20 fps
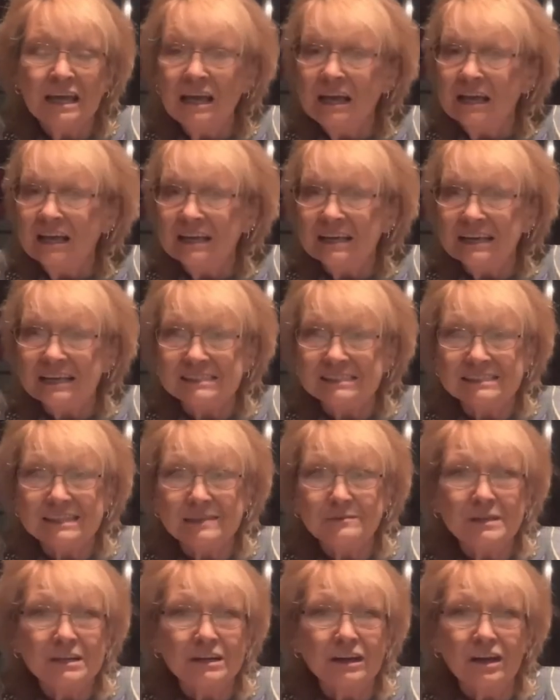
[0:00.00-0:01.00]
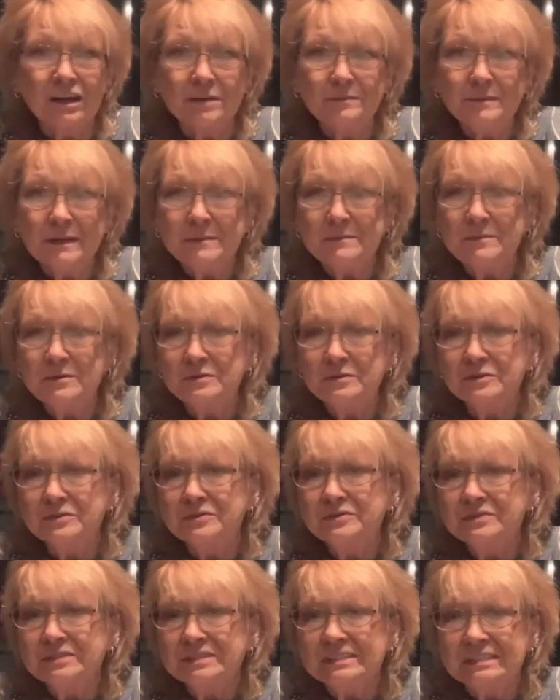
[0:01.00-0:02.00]
It's something a lot of people are
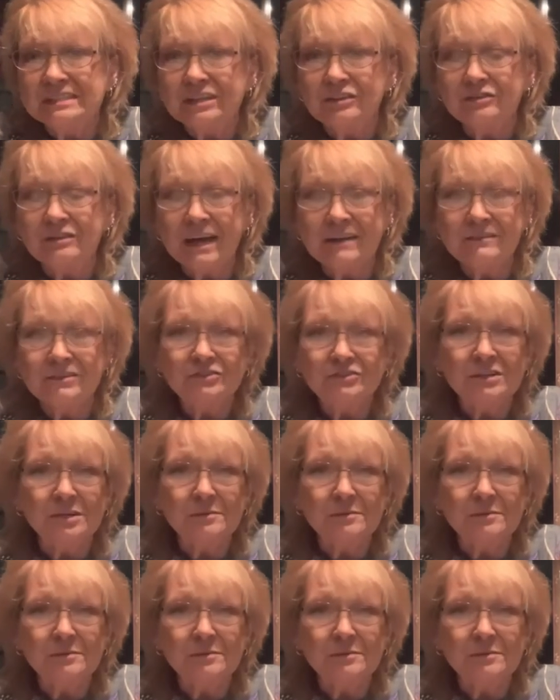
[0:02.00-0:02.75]
still having trouble